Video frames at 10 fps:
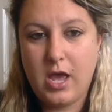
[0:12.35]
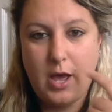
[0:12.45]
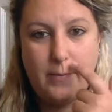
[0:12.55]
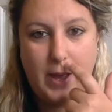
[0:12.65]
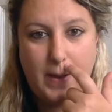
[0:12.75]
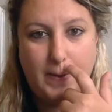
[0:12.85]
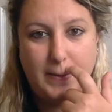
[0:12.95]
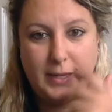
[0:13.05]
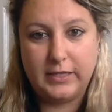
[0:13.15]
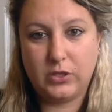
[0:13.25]
about
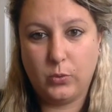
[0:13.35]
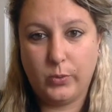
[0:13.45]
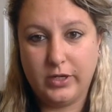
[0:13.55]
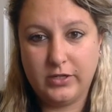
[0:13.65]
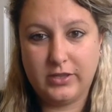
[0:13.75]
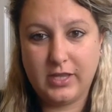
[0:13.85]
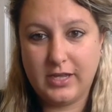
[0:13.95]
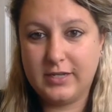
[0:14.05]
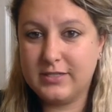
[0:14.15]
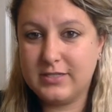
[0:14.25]
like the weird
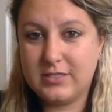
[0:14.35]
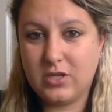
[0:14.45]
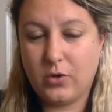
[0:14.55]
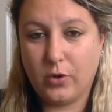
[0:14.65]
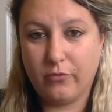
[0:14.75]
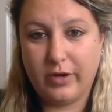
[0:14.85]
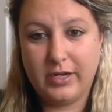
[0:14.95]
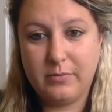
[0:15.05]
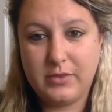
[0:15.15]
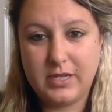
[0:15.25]
things or
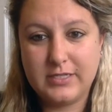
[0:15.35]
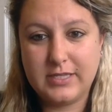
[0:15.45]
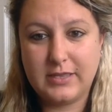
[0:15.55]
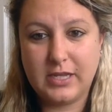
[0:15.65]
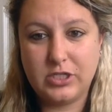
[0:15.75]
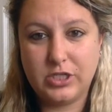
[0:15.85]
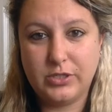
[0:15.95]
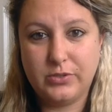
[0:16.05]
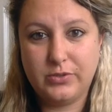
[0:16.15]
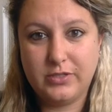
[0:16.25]
random things that they
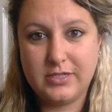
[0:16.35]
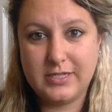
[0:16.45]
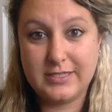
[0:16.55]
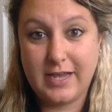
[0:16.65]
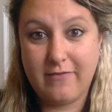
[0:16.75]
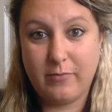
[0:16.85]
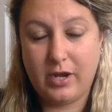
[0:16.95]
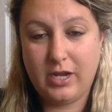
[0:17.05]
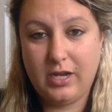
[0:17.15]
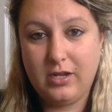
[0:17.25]
do to save
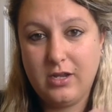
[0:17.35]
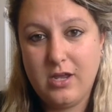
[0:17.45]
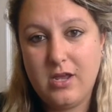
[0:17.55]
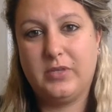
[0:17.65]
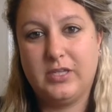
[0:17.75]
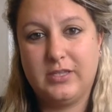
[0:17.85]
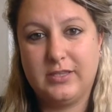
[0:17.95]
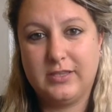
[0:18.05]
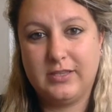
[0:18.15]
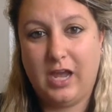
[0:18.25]
money.
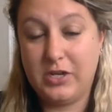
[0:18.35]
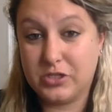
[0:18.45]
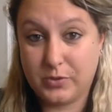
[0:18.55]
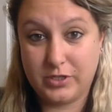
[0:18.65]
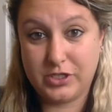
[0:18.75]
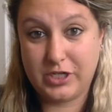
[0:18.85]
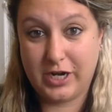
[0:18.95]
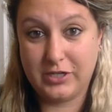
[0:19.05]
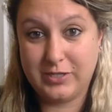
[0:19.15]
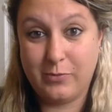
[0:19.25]
I just wanted to
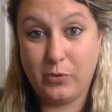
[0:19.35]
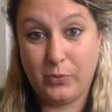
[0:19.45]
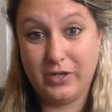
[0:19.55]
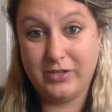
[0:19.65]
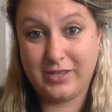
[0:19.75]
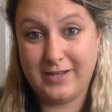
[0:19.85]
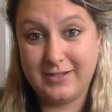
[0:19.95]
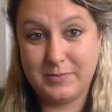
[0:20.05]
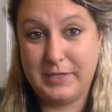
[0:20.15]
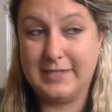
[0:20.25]
share some of the weird
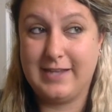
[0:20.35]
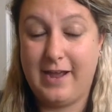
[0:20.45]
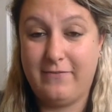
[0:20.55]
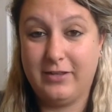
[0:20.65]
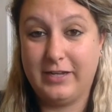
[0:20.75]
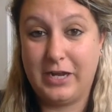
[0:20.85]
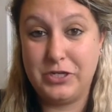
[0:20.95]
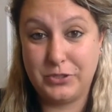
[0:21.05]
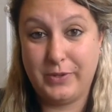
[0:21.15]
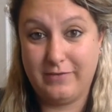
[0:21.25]
things because I feel like I
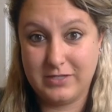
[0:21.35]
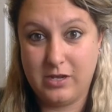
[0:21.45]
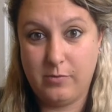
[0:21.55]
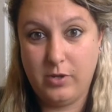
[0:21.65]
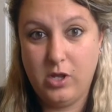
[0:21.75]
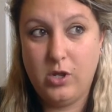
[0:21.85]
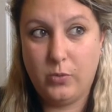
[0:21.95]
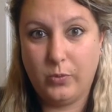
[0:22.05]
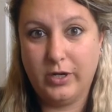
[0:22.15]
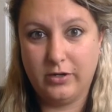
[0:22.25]
do have some
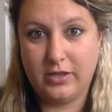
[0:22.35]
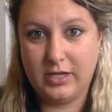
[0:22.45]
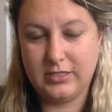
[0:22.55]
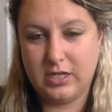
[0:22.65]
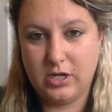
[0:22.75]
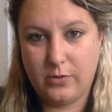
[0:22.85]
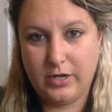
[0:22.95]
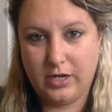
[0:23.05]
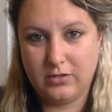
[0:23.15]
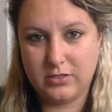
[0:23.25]
weird things that no one
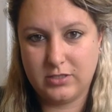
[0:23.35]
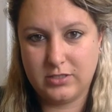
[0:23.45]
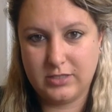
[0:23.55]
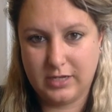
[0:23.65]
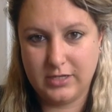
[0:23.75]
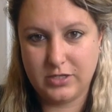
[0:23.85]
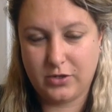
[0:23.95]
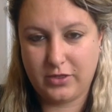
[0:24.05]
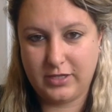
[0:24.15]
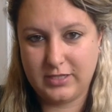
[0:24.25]
else does or
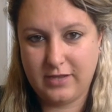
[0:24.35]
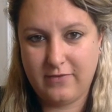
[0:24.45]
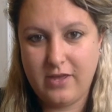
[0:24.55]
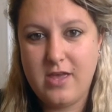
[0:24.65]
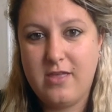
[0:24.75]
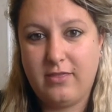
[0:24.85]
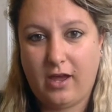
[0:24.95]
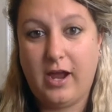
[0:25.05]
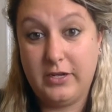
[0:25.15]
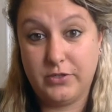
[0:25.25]
thinks of
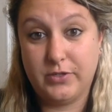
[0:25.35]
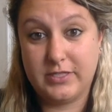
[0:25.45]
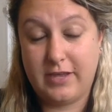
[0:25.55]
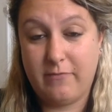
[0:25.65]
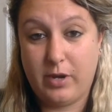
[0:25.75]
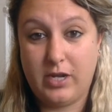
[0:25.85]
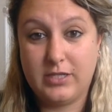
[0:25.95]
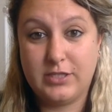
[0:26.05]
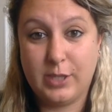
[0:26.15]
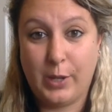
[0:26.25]
that I do to save money.
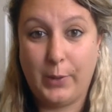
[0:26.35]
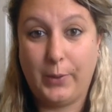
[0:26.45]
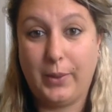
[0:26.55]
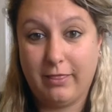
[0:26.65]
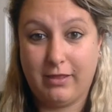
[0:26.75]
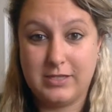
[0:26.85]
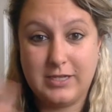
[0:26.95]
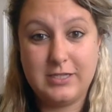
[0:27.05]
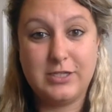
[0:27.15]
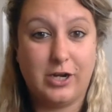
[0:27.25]
So let's
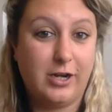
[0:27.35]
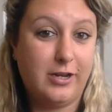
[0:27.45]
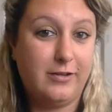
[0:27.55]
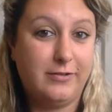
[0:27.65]
get started.